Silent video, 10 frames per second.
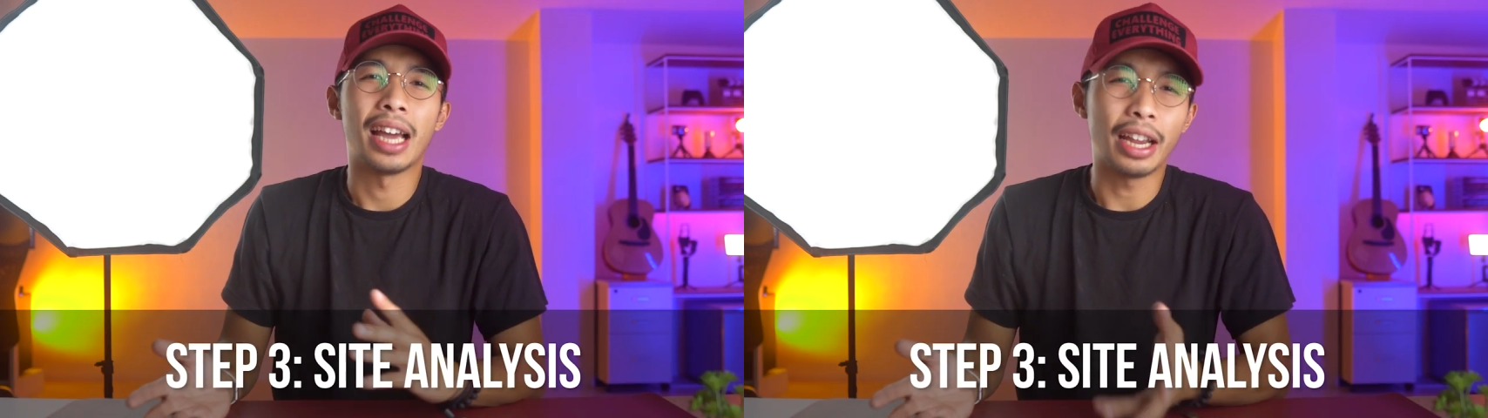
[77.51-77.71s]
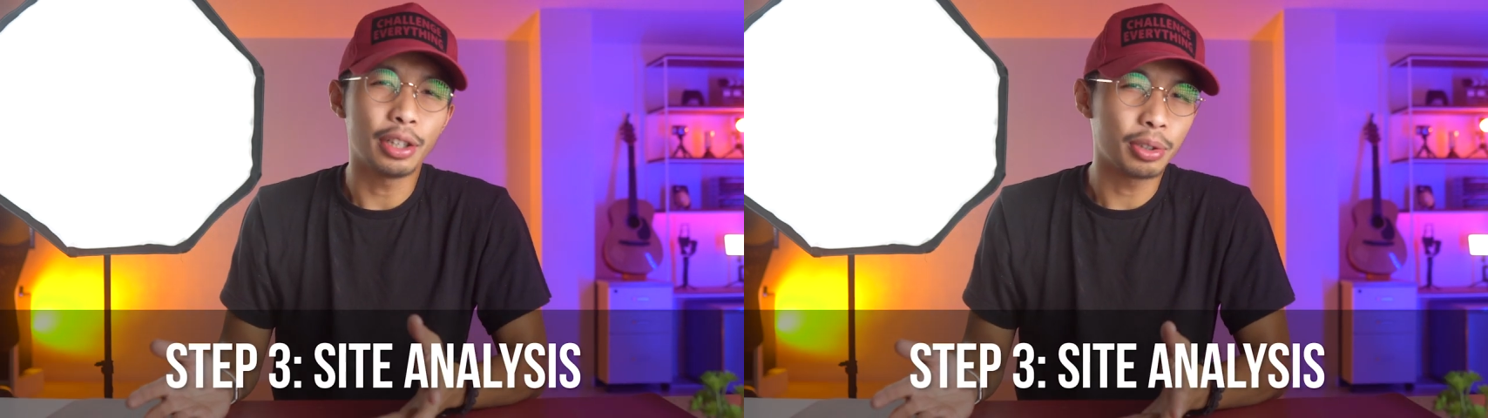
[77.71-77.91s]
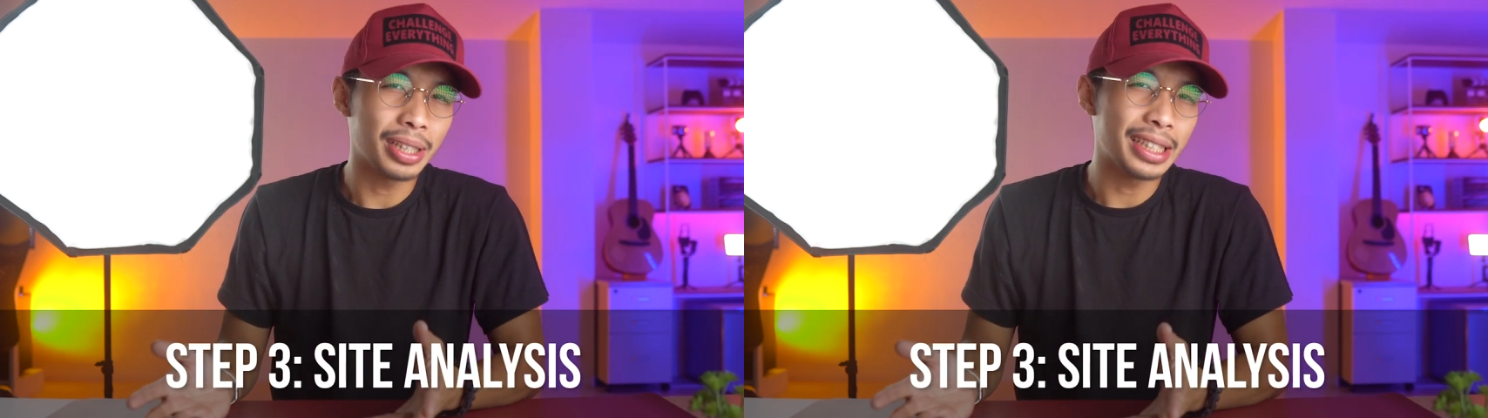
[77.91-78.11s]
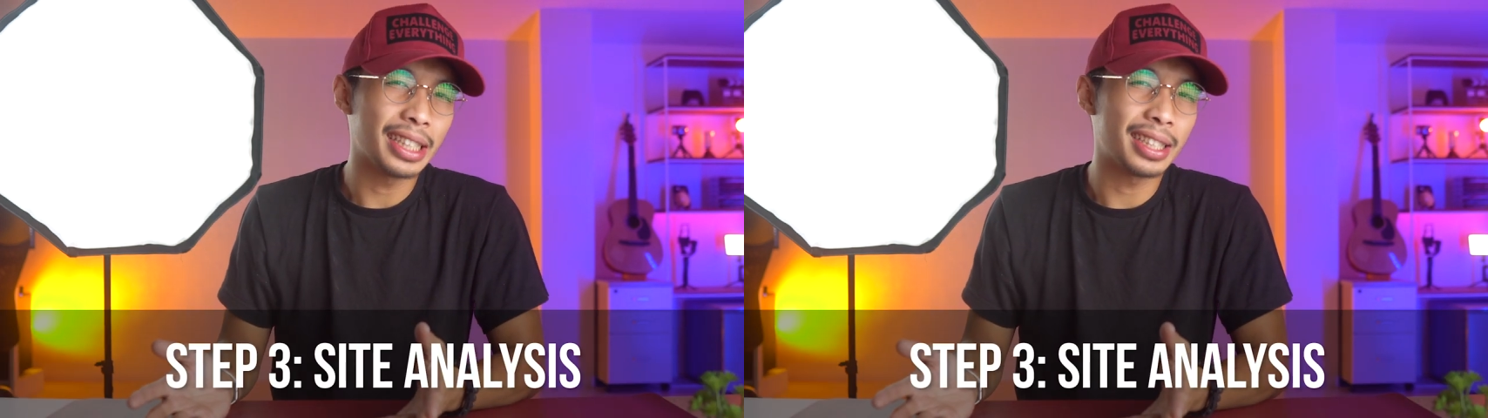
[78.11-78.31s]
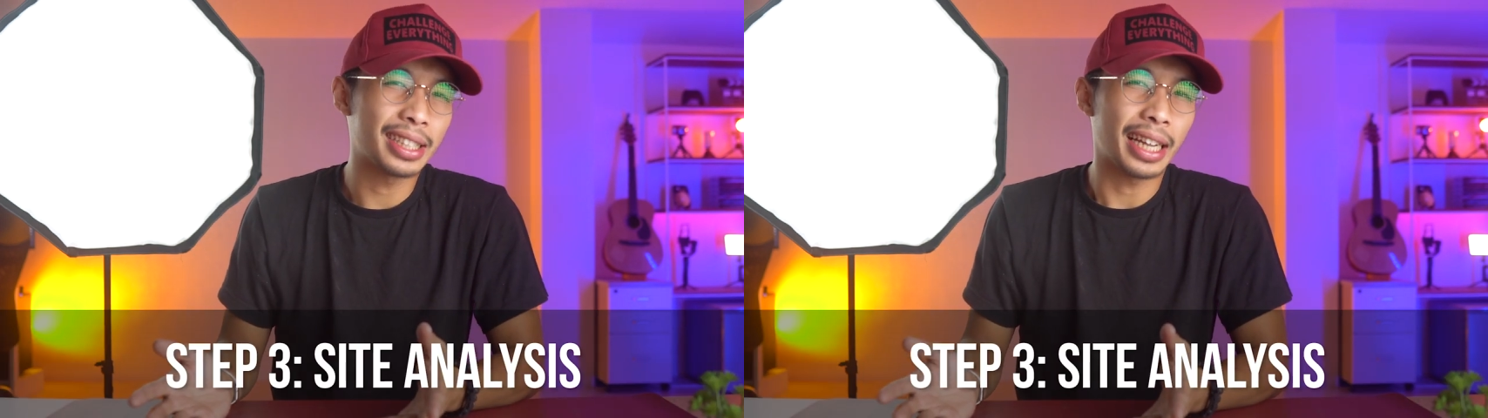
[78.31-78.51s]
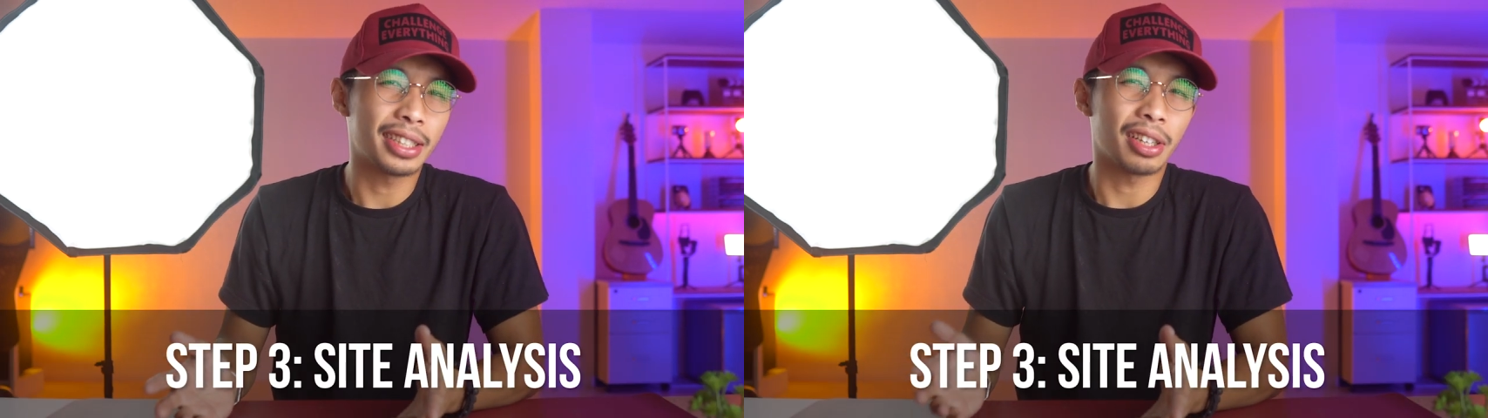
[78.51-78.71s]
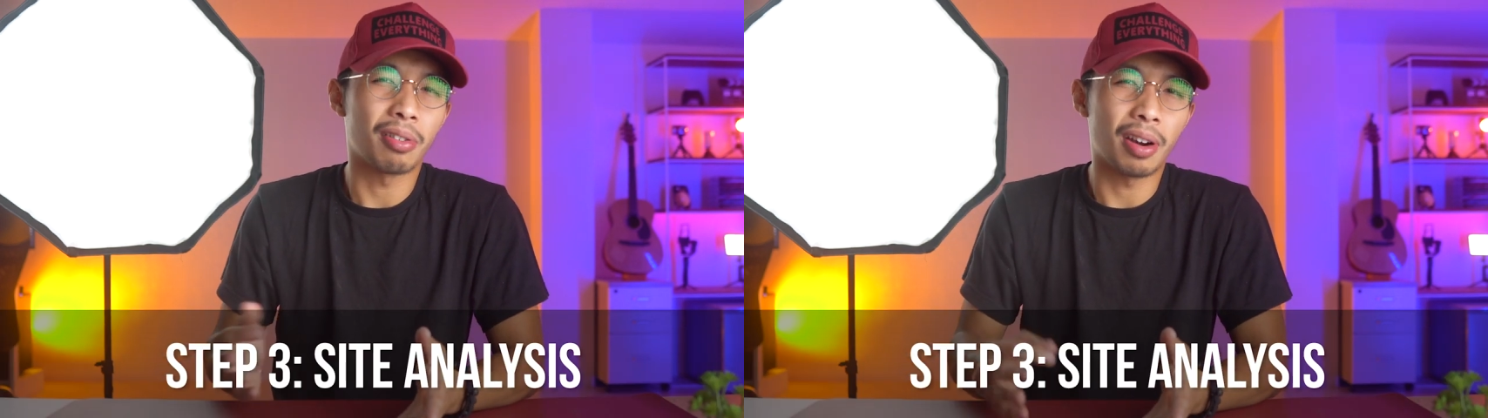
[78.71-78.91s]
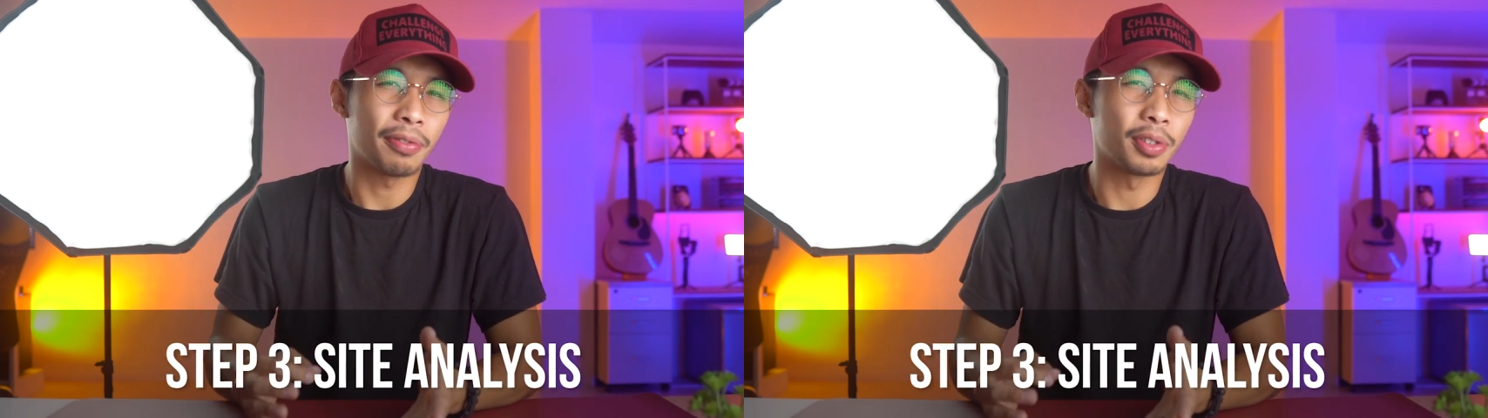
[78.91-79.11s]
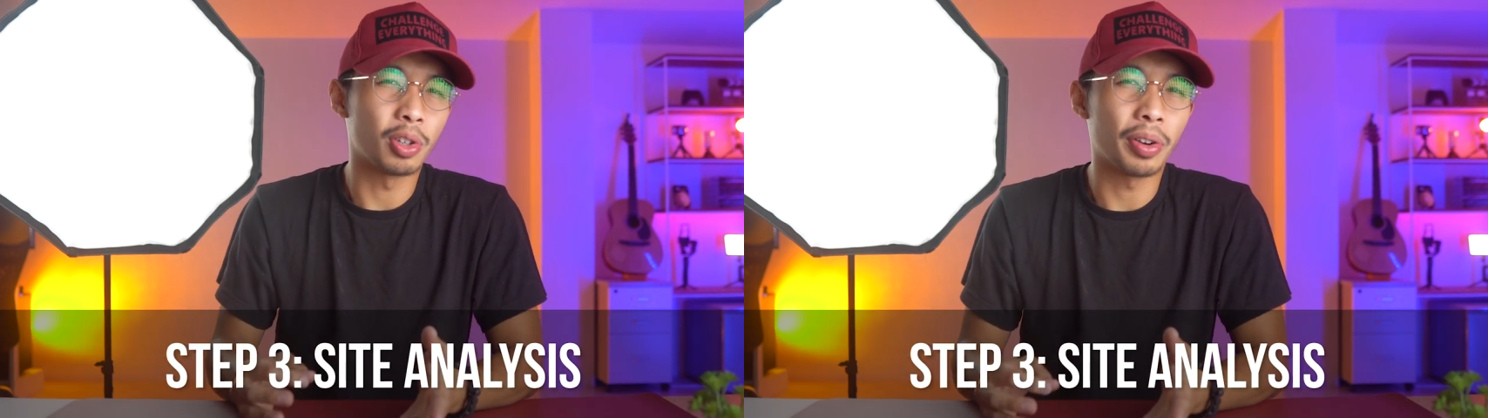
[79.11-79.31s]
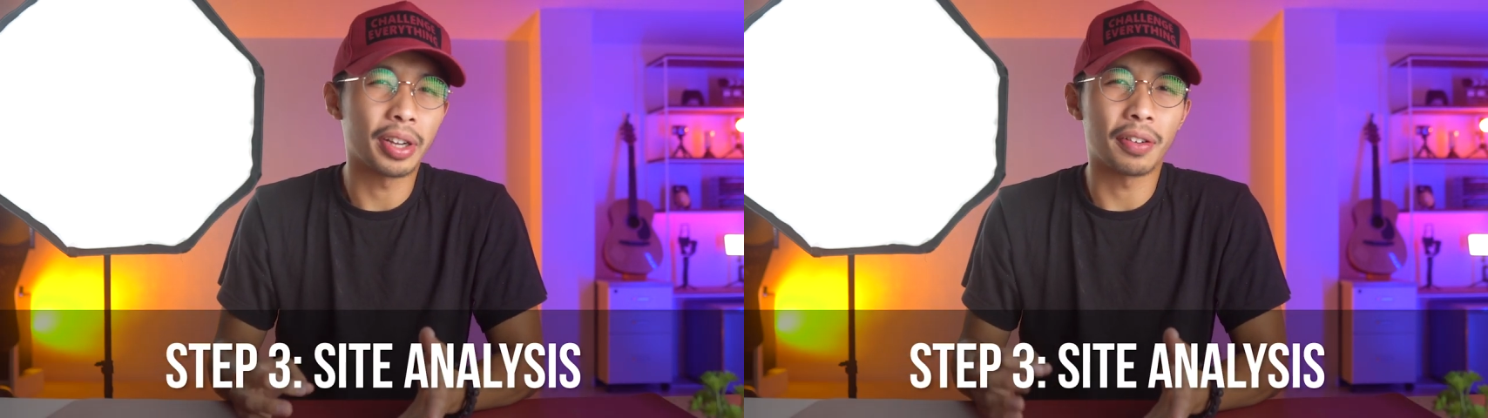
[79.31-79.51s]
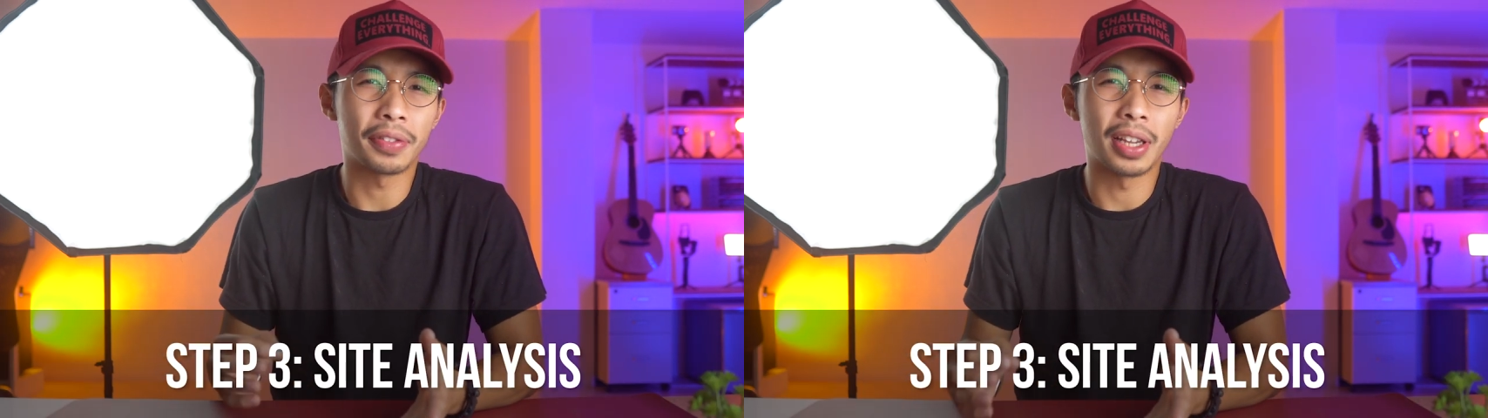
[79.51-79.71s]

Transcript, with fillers: I usually just sketch a rough drawing of